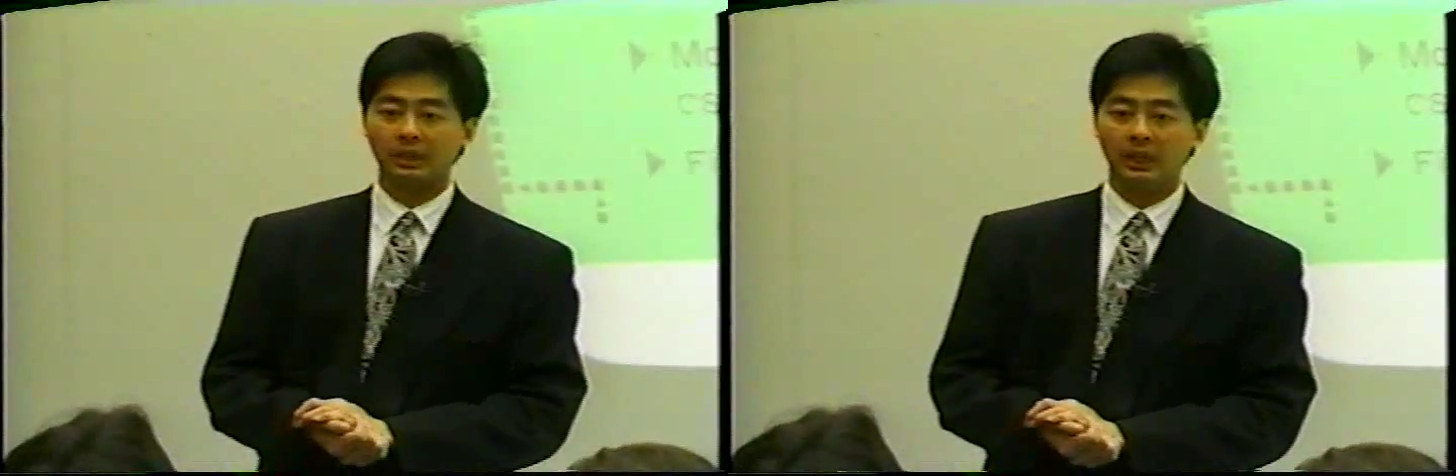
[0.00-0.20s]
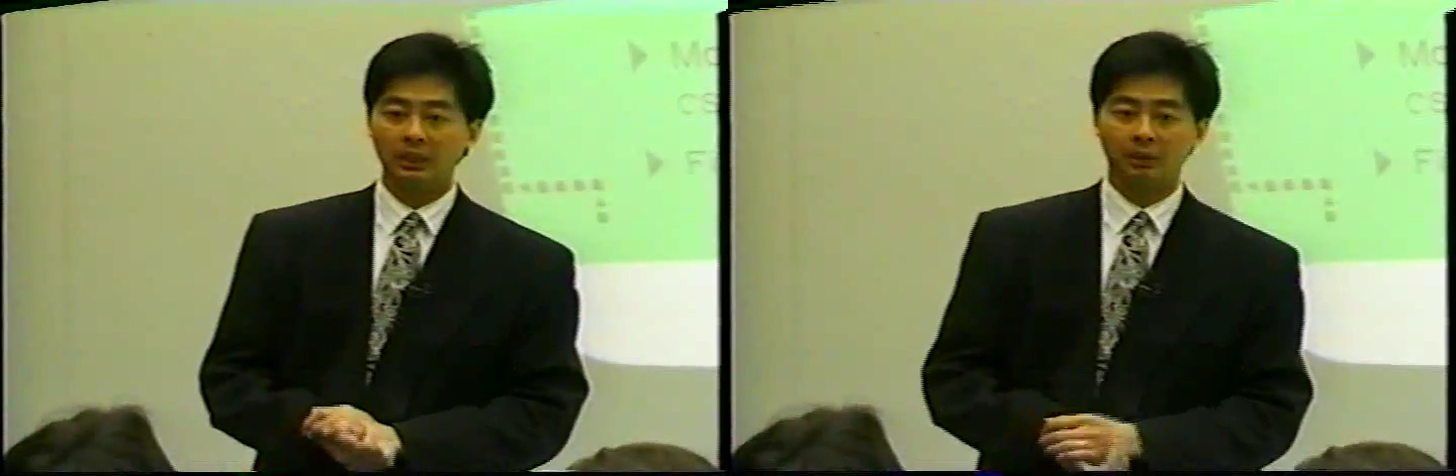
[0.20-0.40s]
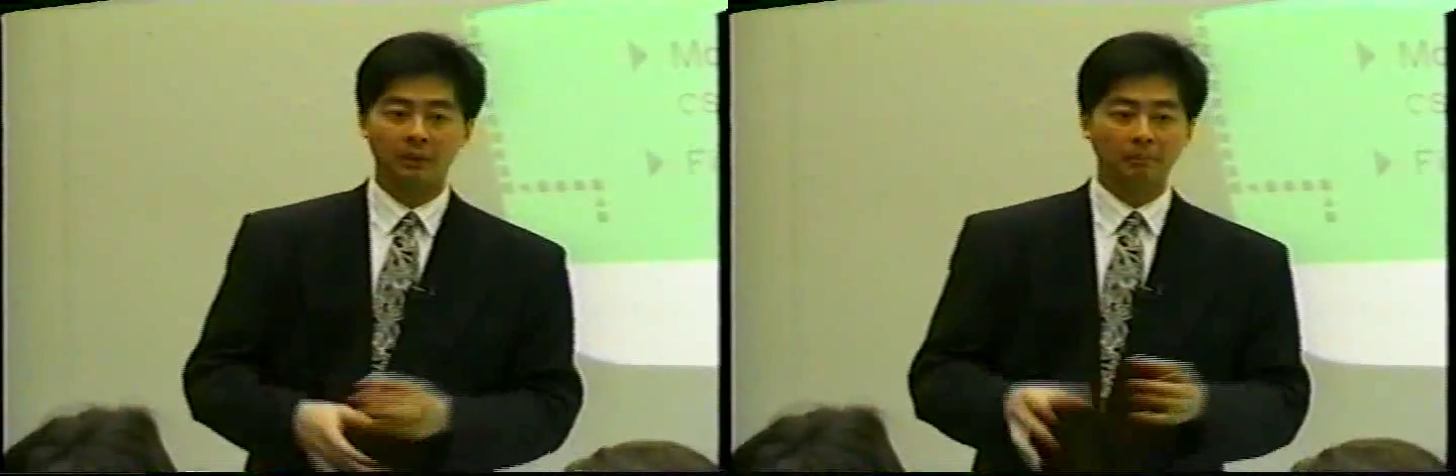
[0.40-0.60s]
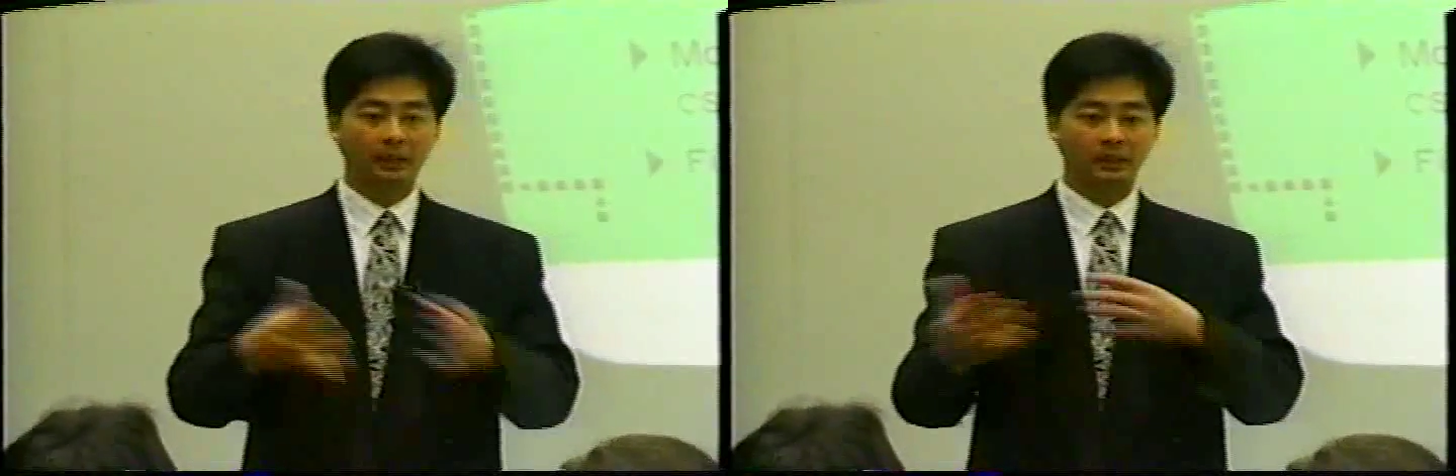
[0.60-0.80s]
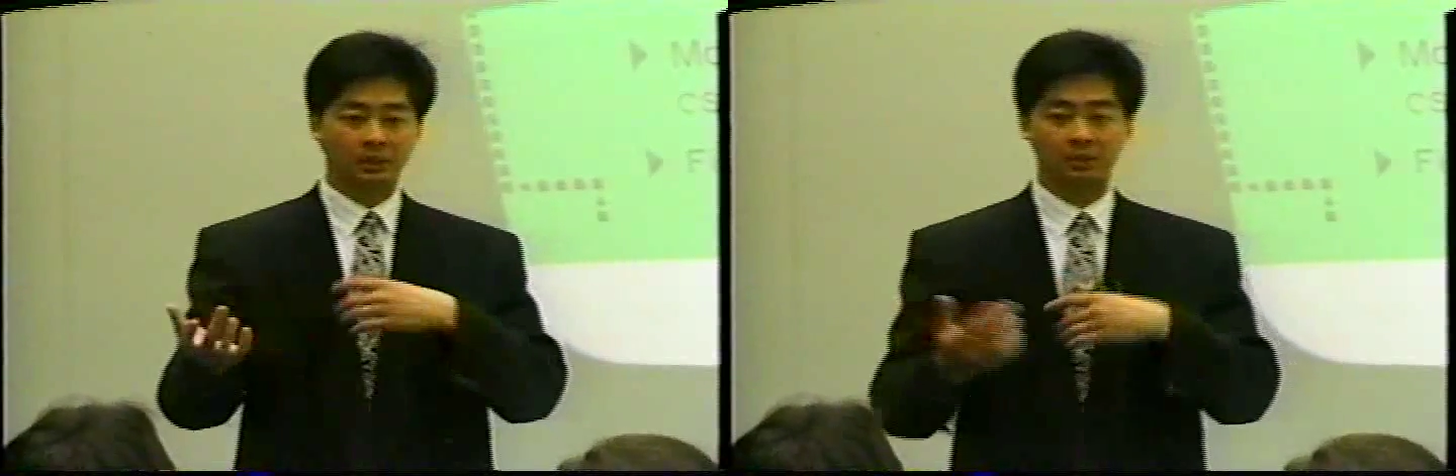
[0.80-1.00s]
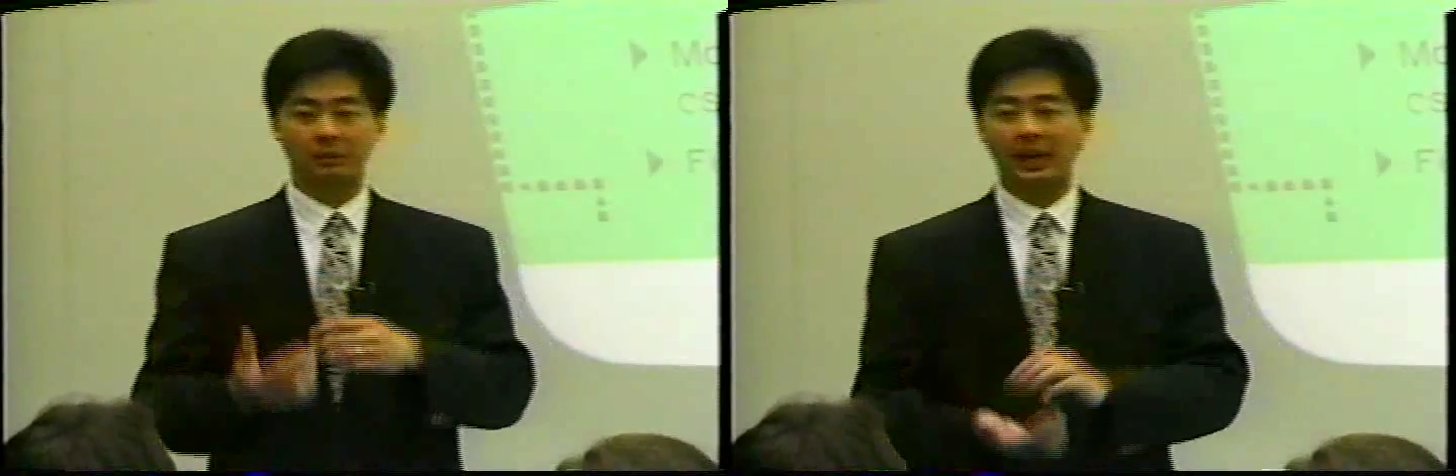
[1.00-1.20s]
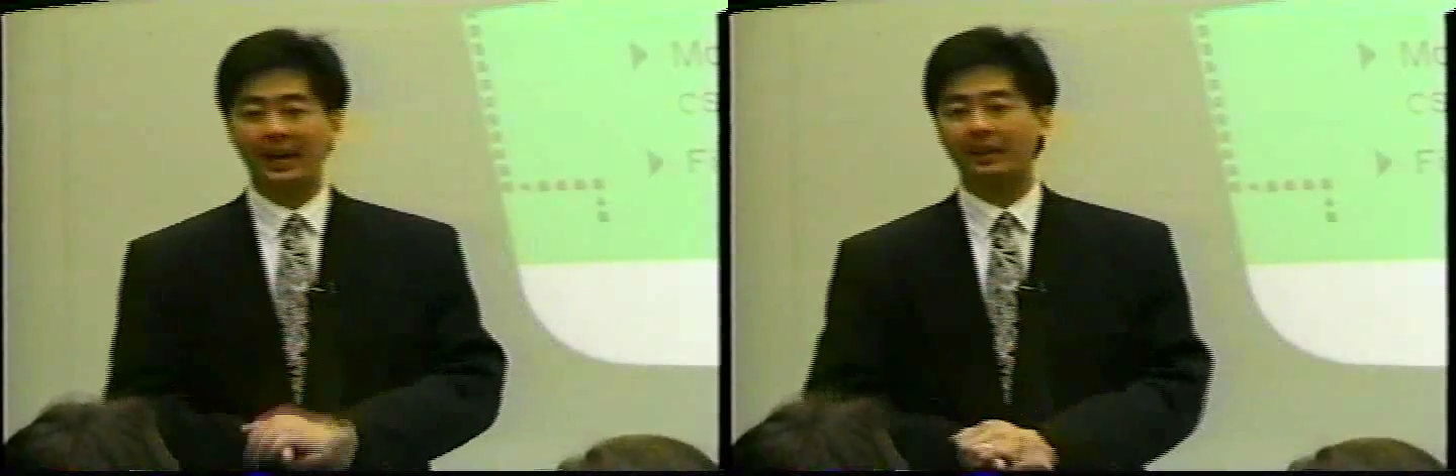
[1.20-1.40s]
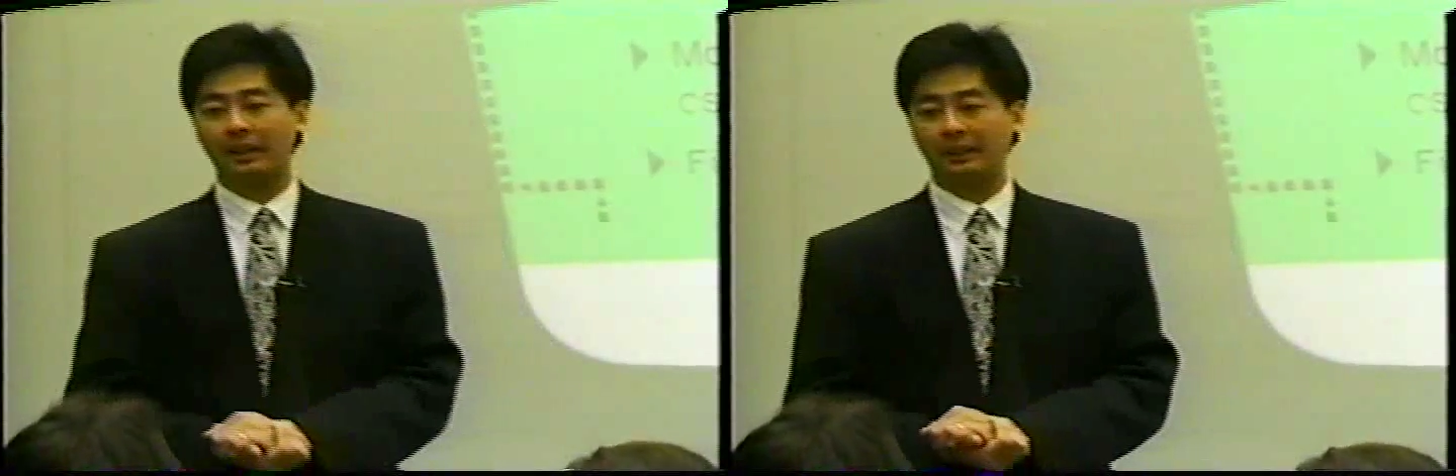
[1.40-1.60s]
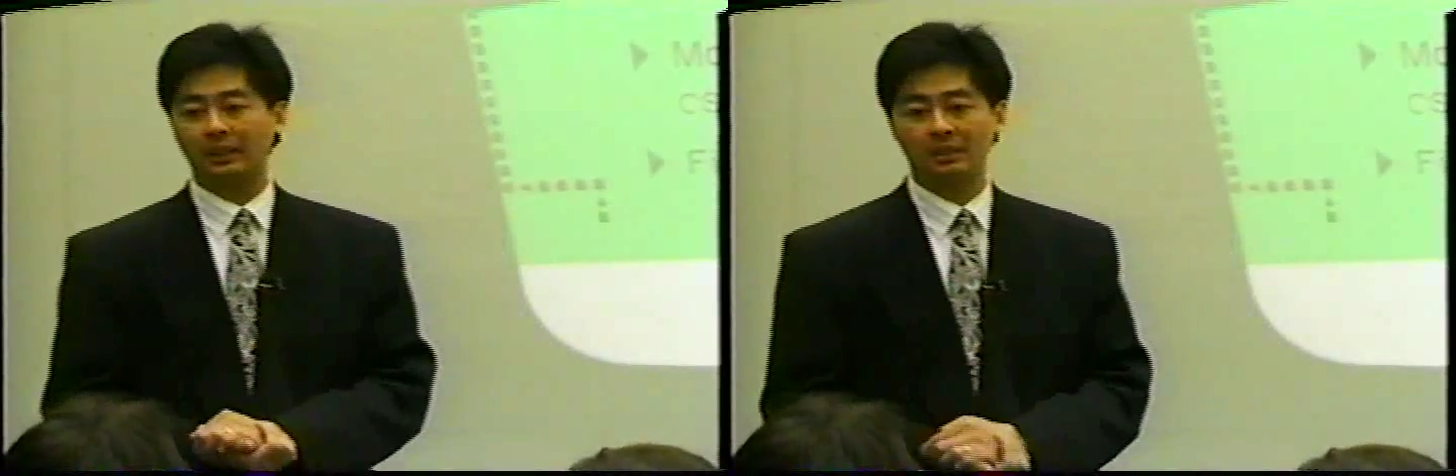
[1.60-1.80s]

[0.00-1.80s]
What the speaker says: and you're going to make a certain headlight